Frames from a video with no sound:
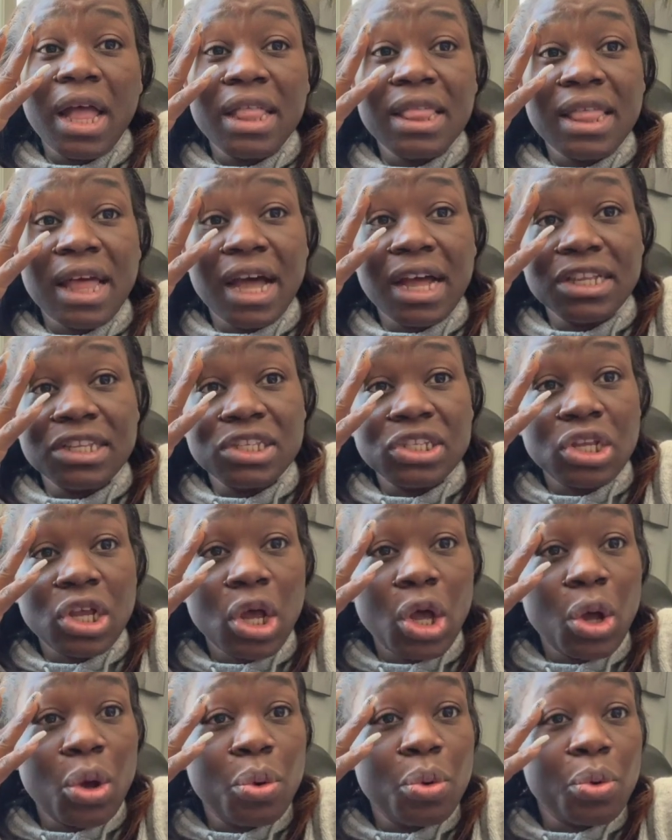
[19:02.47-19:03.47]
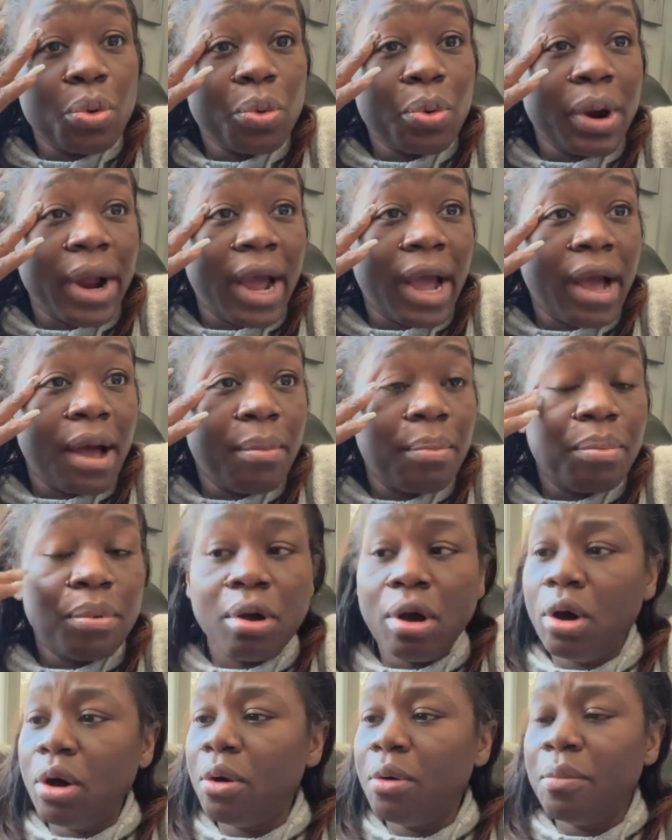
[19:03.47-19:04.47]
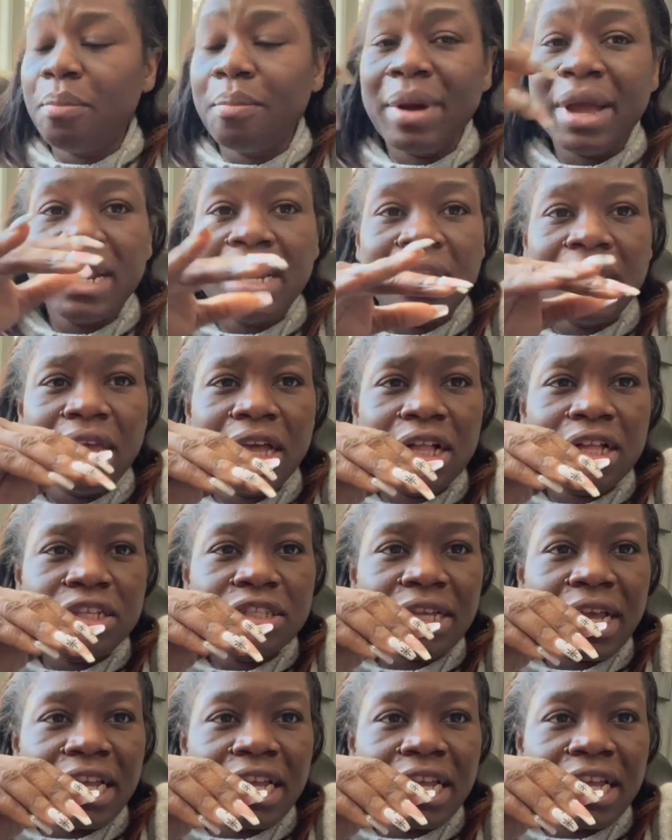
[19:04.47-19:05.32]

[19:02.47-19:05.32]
that's a wrap. Oh, my nails.